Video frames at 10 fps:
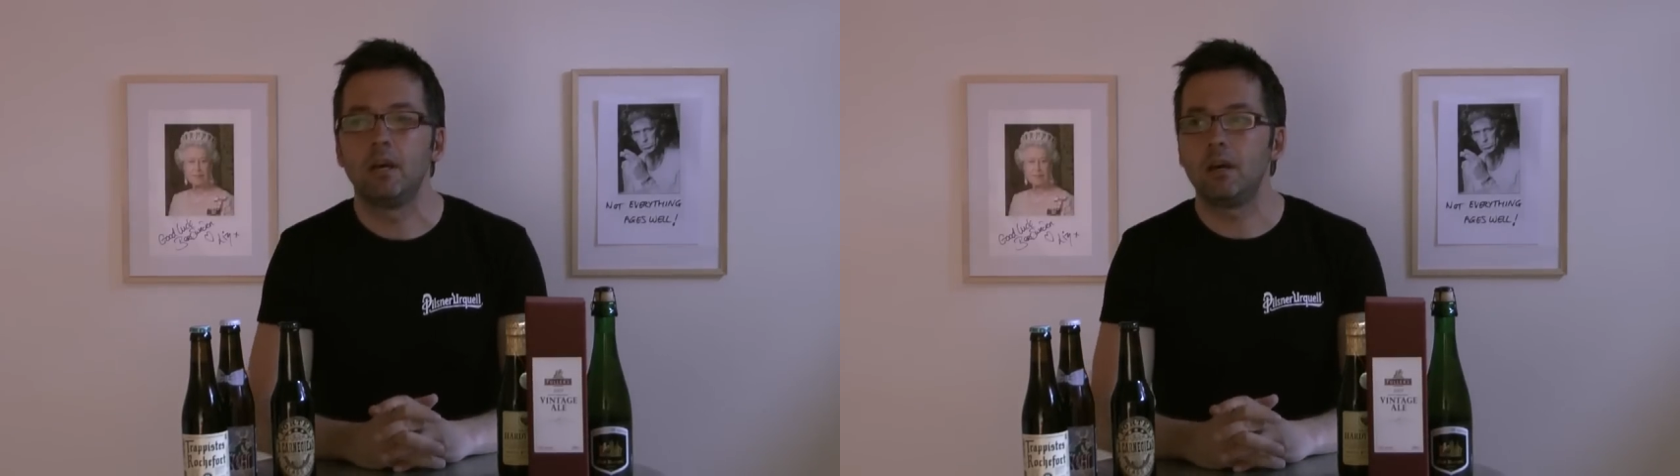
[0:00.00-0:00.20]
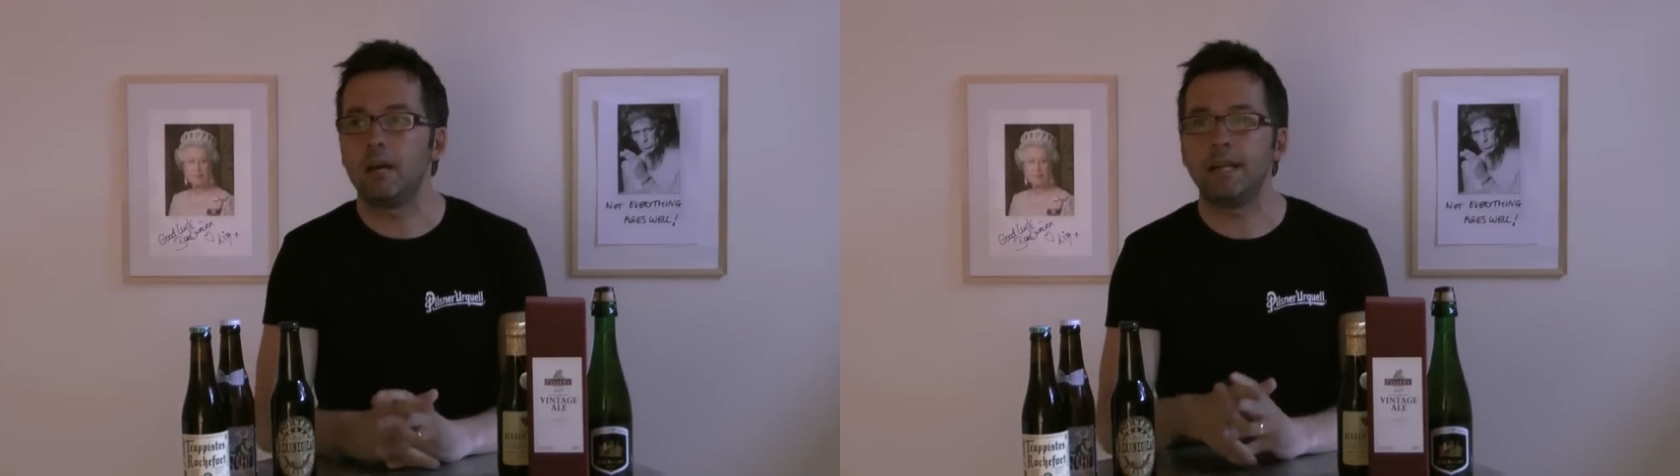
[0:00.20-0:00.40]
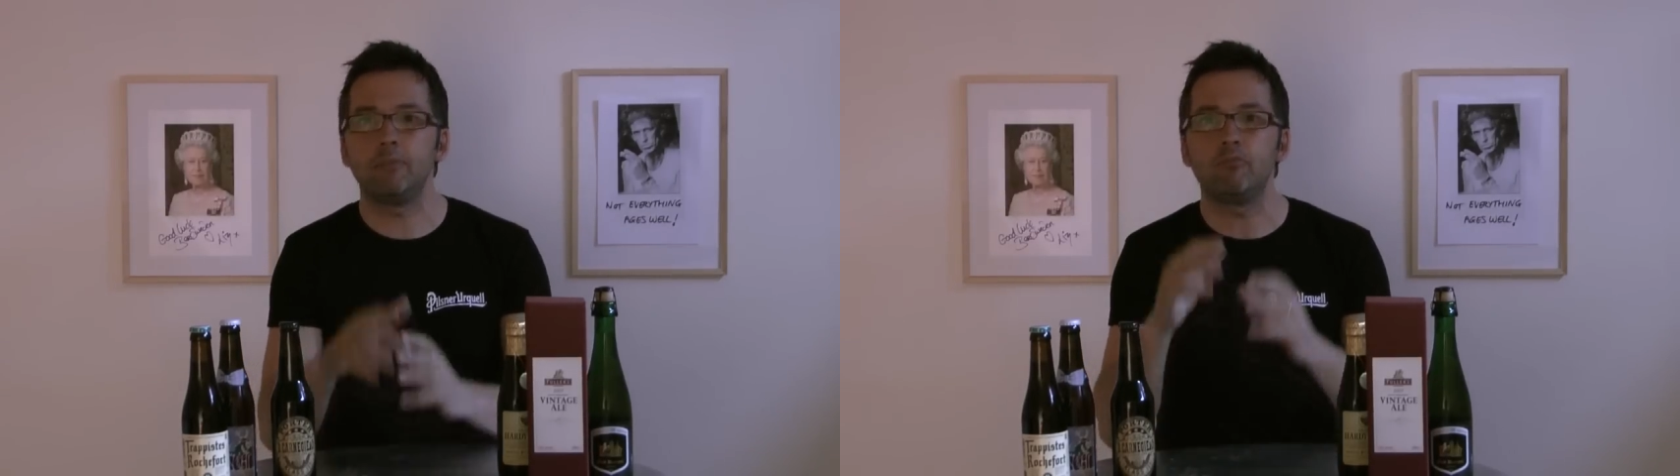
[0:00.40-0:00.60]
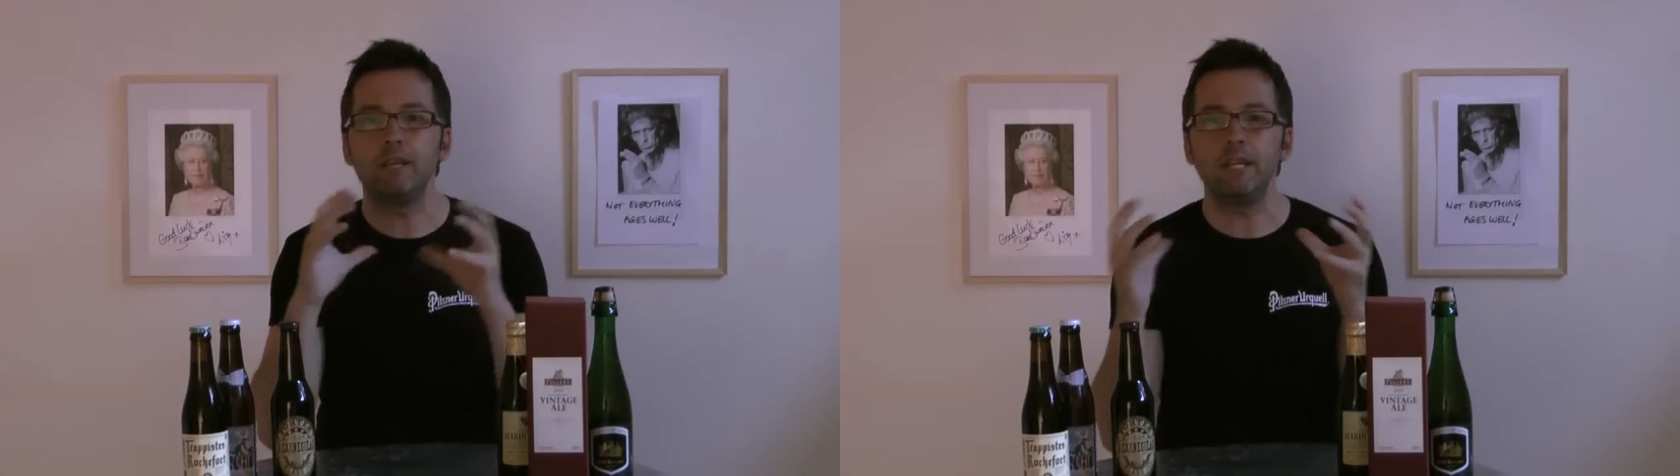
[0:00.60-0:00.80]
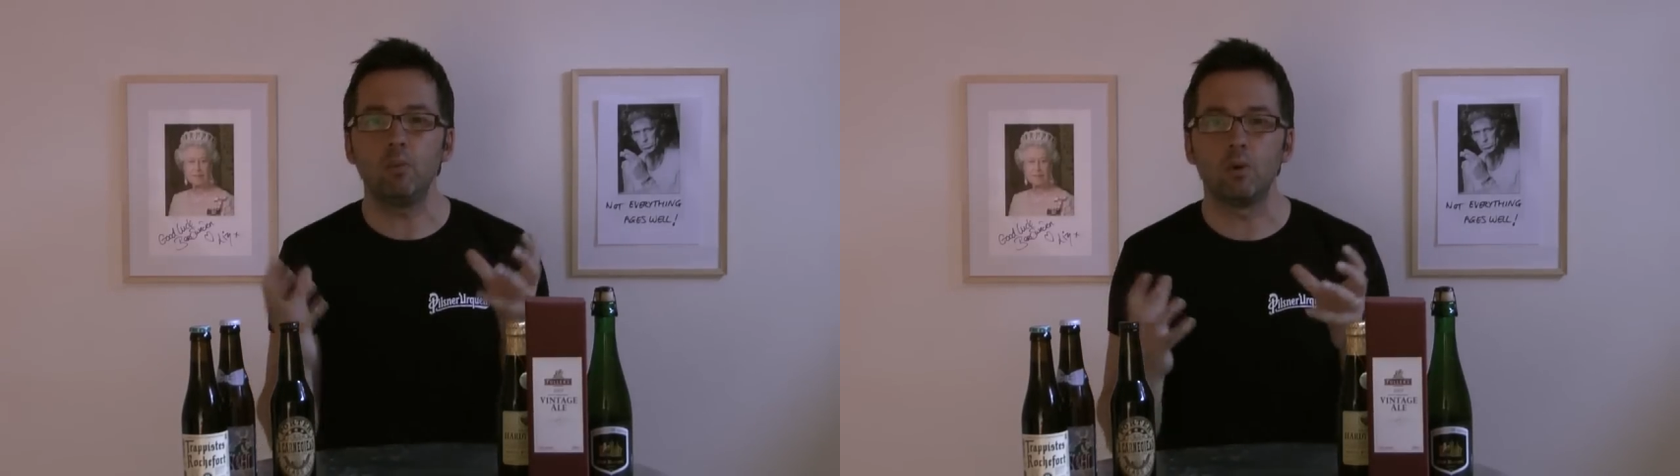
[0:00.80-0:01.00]
uh, and it
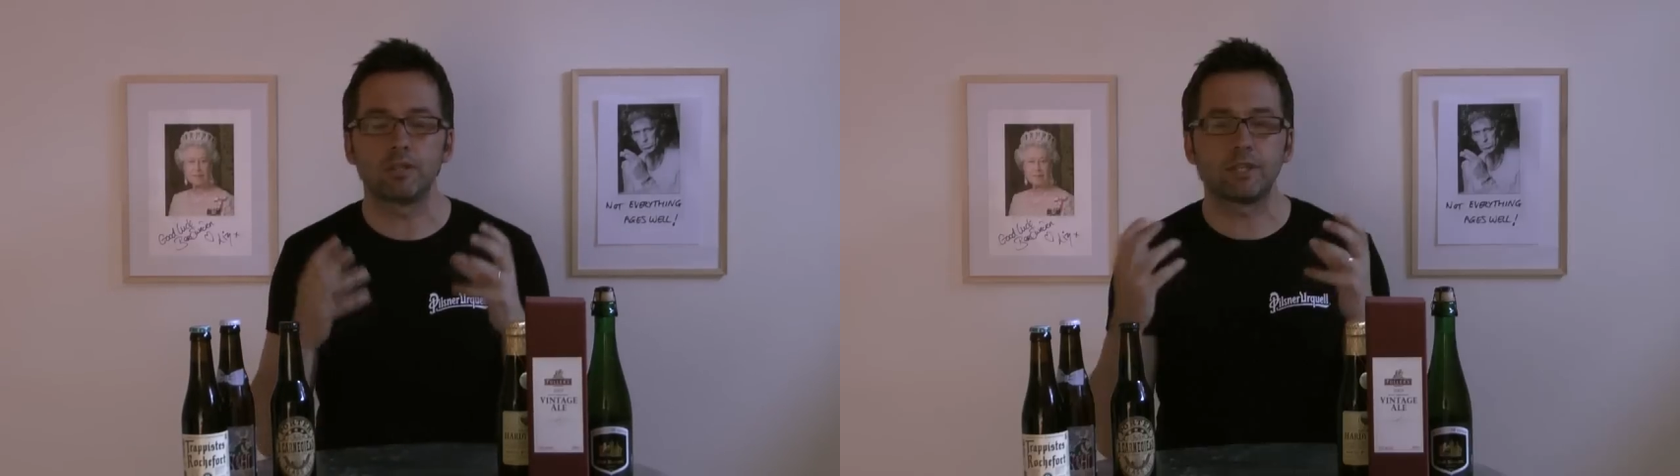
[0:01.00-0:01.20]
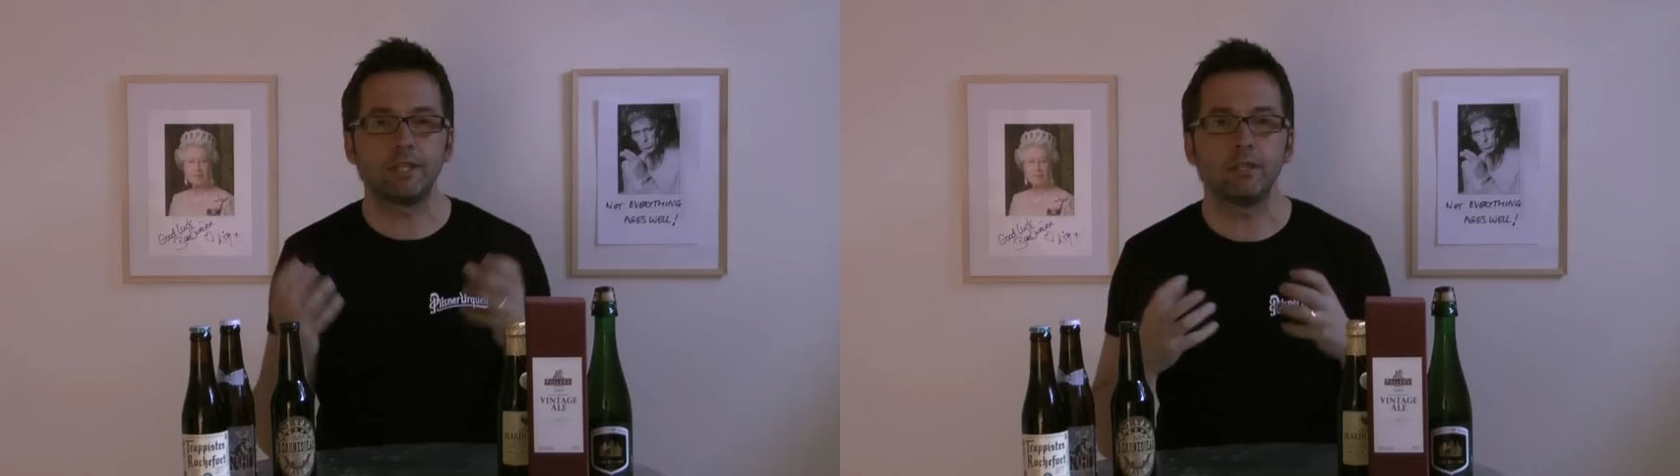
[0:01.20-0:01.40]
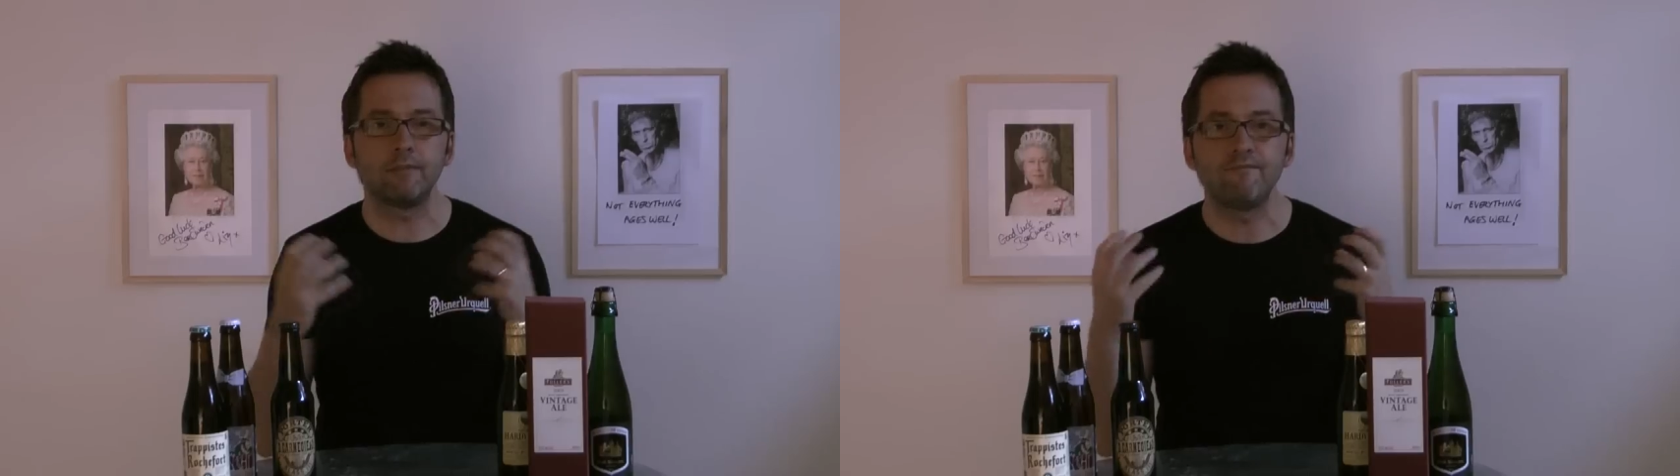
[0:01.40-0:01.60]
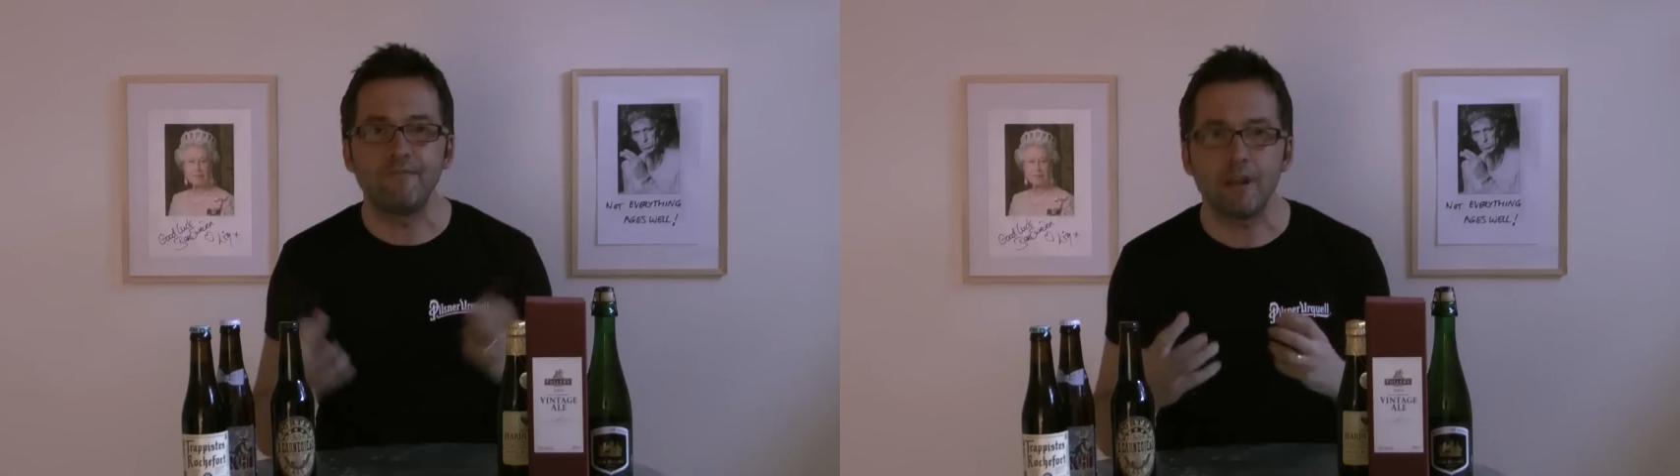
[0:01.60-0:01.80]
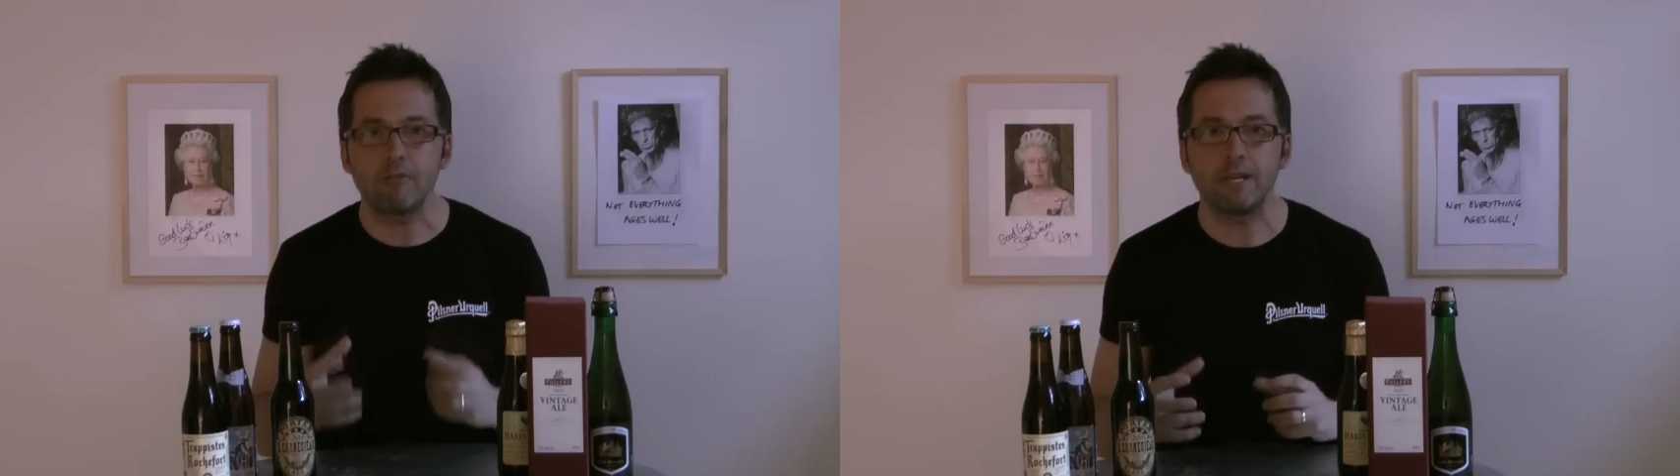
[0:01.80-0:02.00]
really was still a
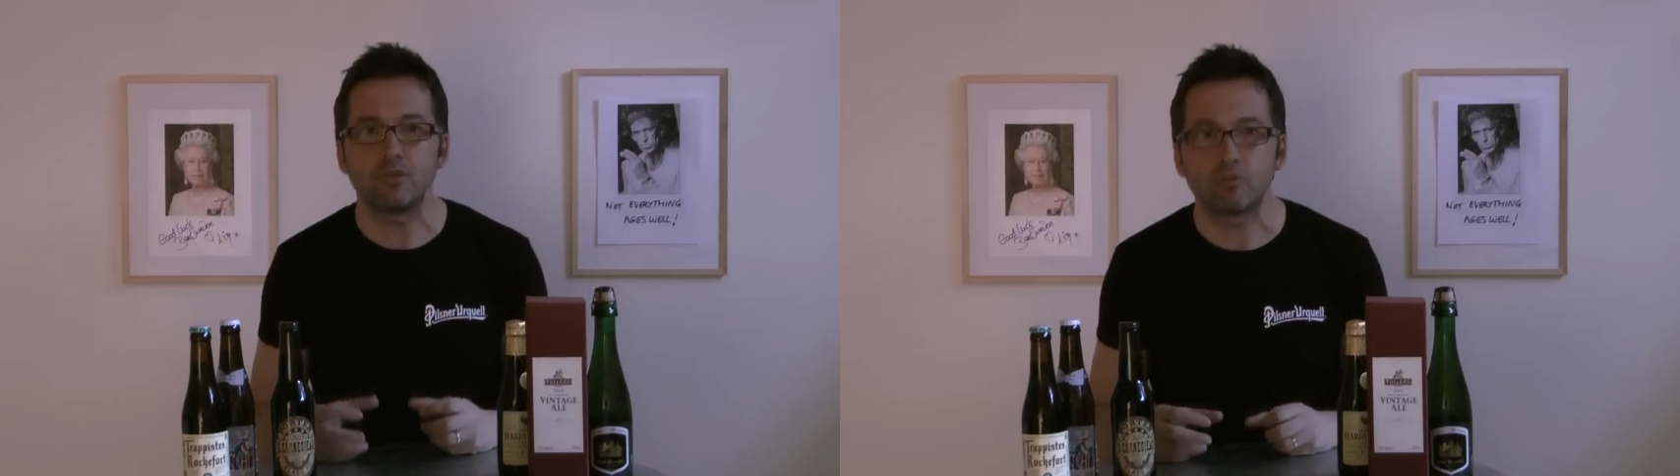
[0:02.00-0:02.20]
very